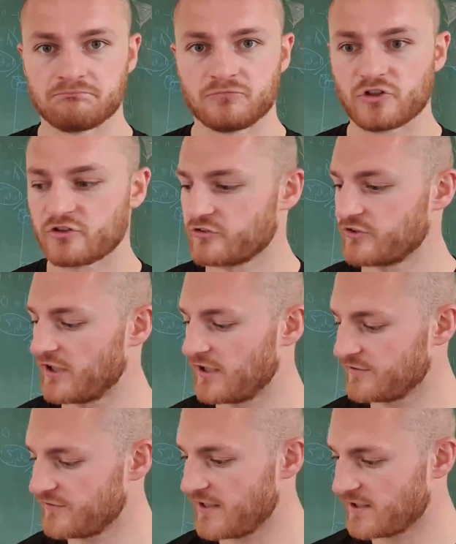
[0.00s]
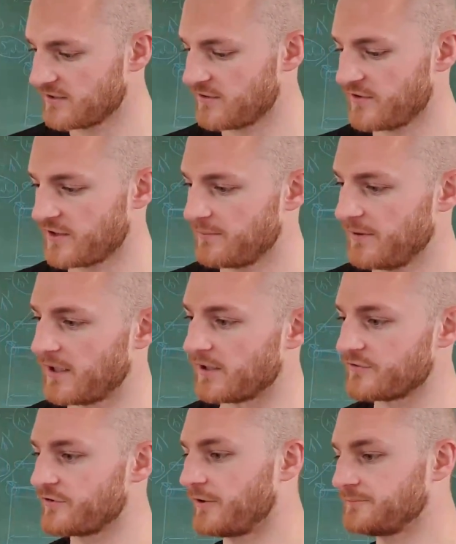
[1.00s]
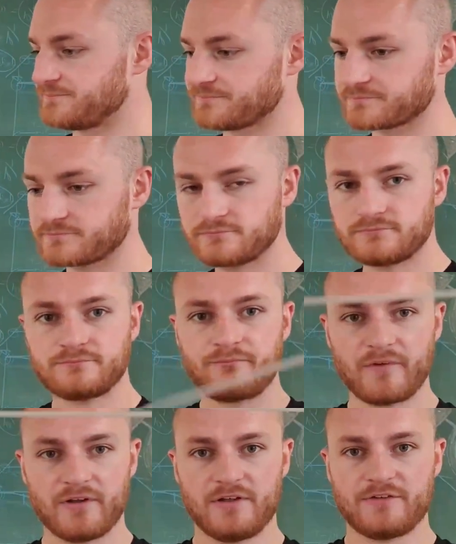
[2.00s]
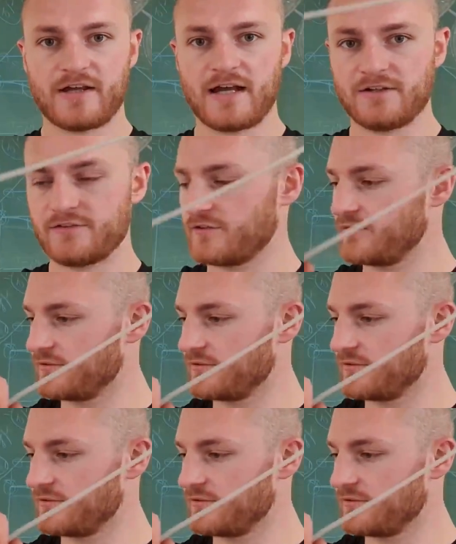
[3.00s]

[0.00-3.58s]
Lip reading: just start taking the thing apart. So it's had